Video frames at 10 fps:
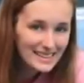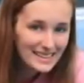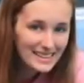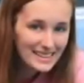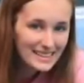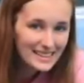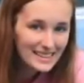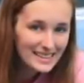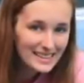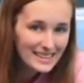
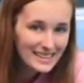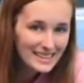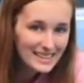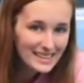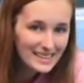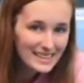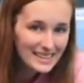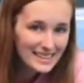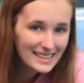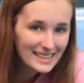
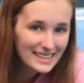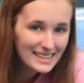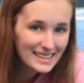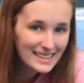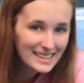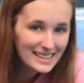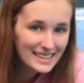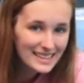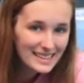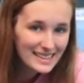
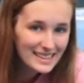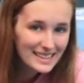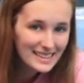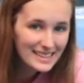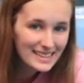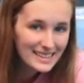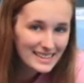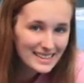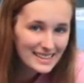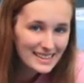
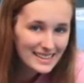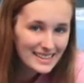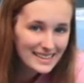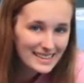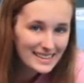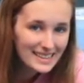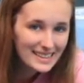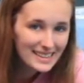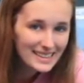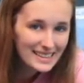
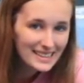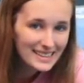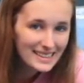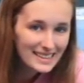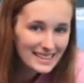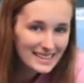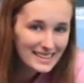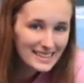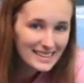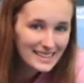
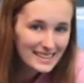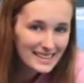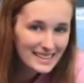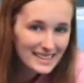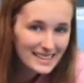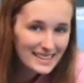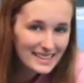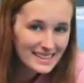[no speech]